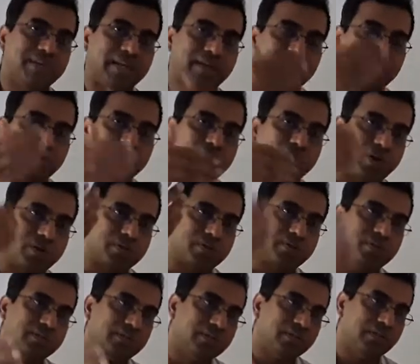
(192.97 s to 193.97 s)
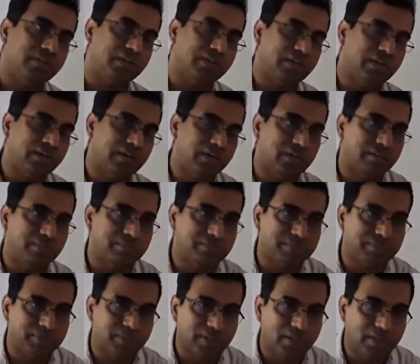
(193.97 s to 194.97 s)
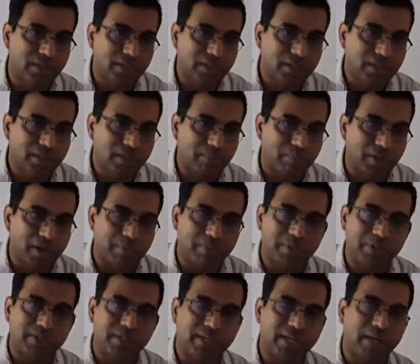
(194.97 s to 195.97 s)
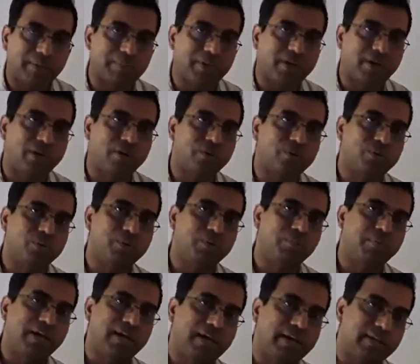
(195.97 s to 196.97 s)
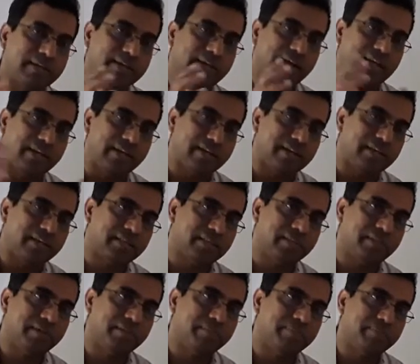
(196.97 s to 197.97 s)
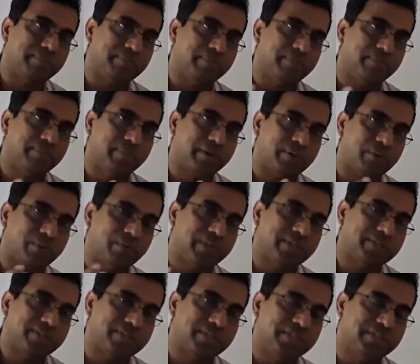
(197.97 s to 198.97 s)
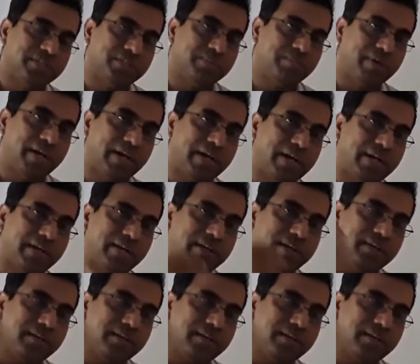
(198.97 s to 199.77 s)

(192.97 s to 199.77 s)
Like we talked, blood pressure can be controlled by dilating the blood vessels, by